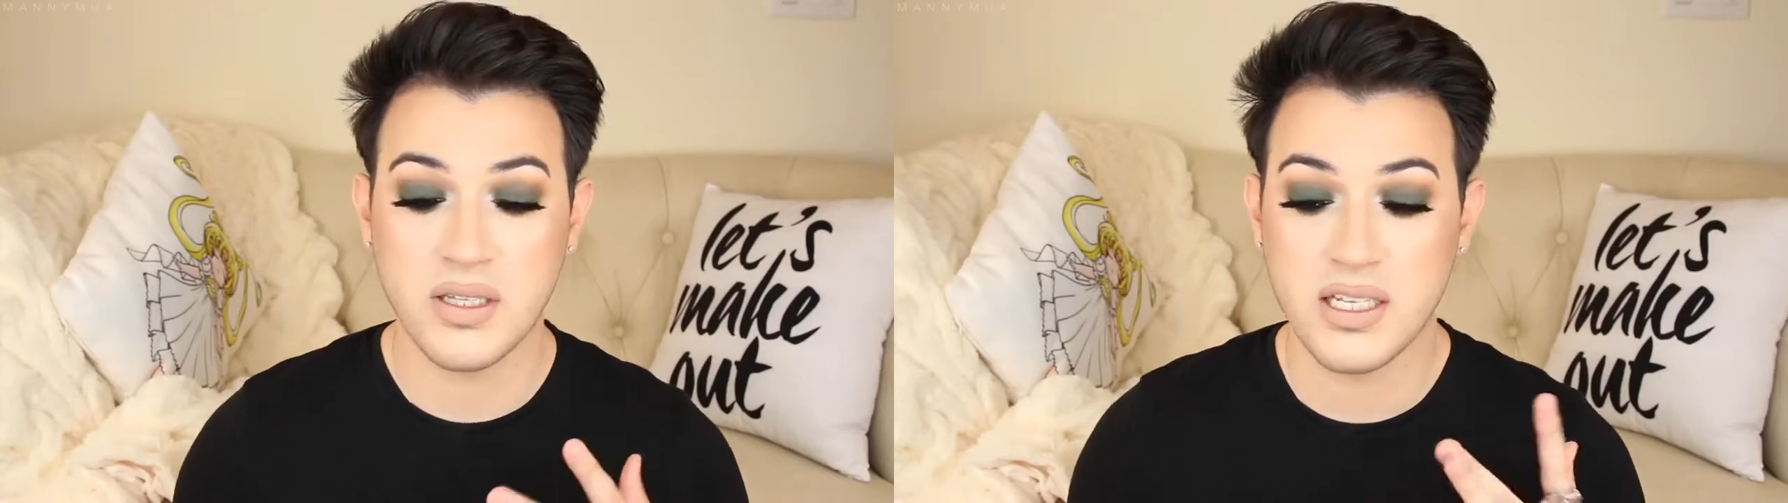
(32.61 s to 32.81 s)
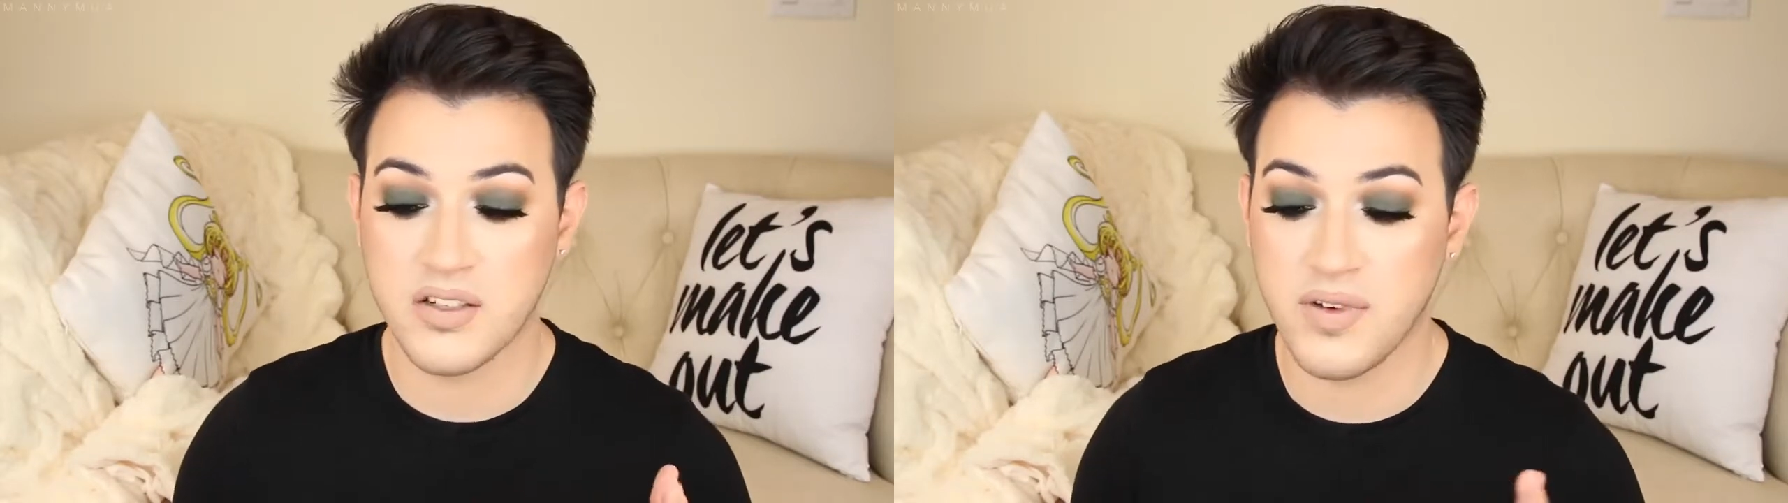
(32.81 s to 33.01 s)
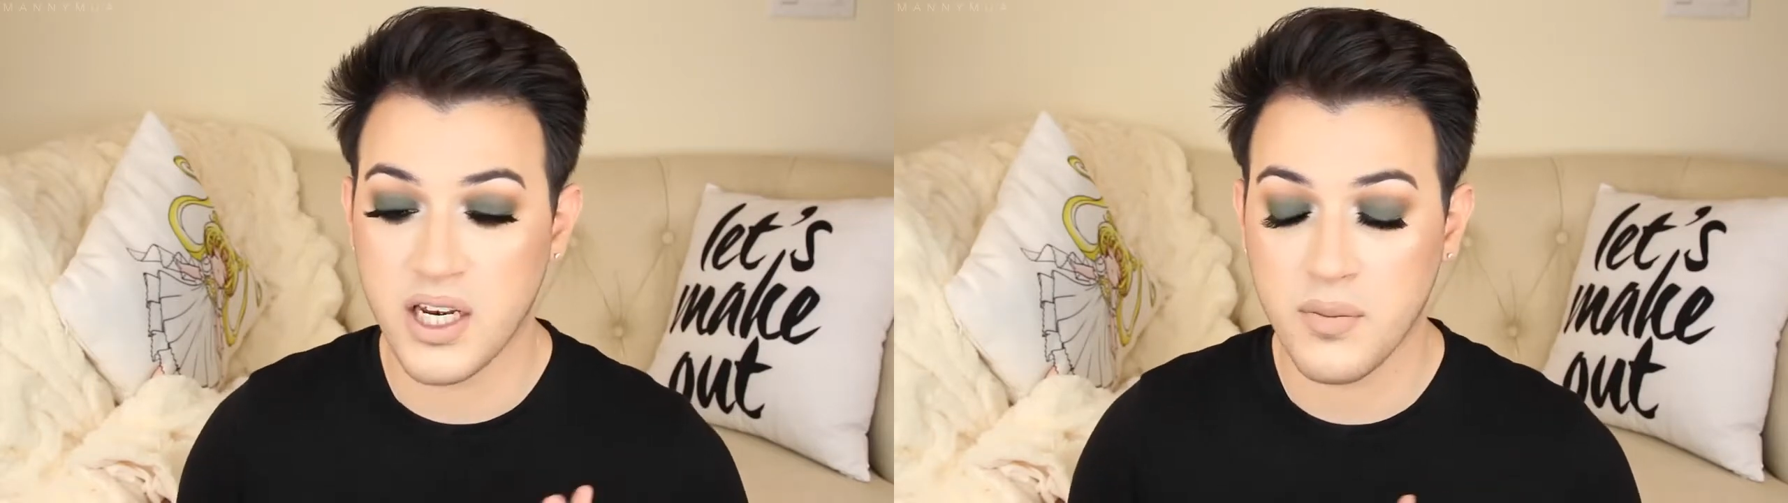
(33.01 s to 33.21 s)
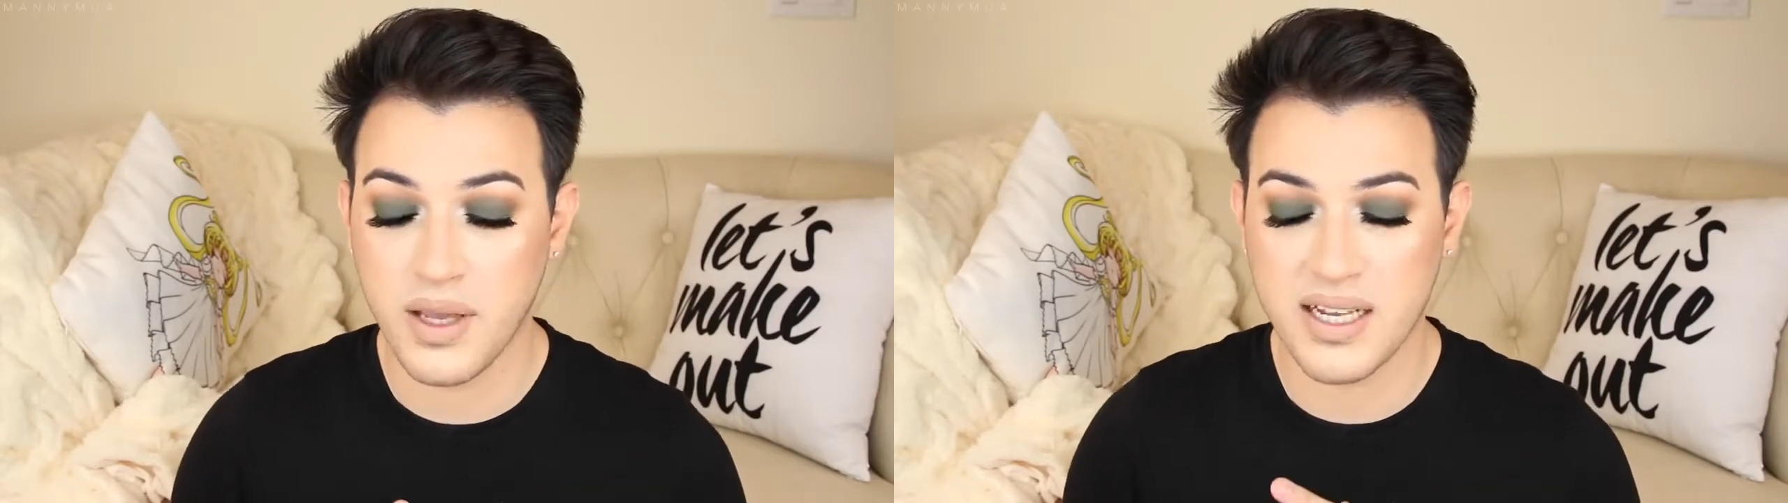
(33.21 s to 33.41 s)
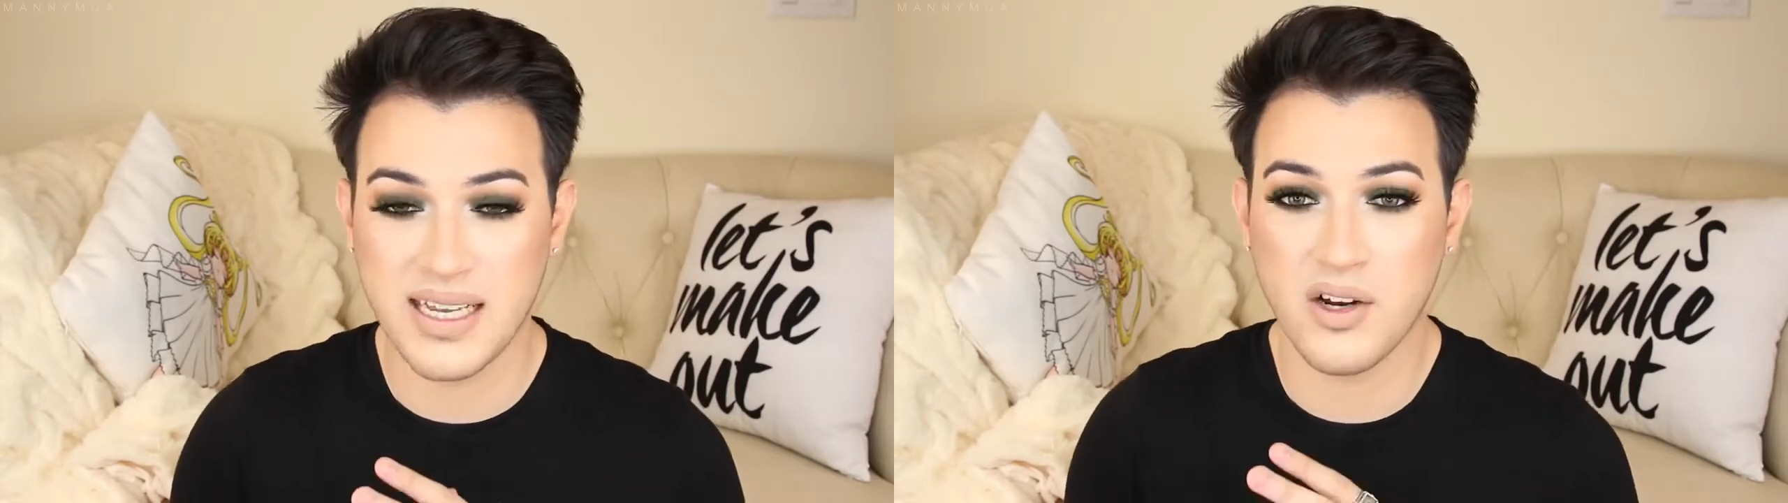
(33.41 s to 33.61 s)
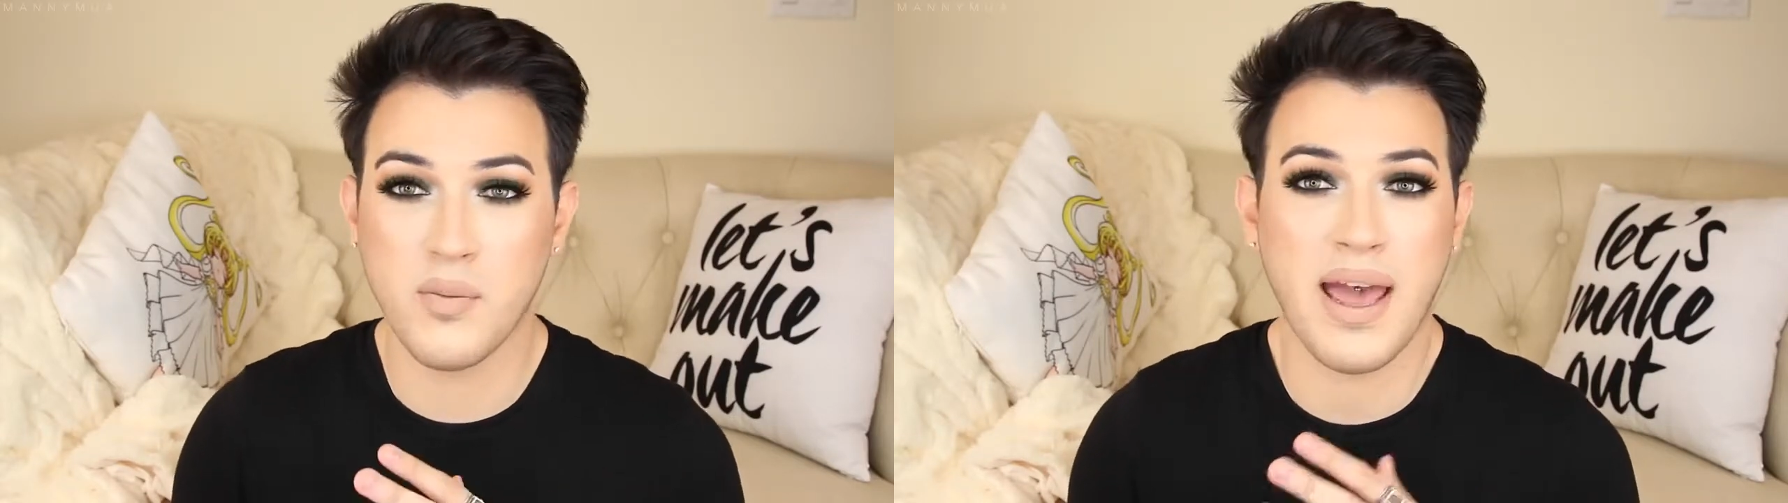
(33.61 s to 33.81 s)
this video because I don't know,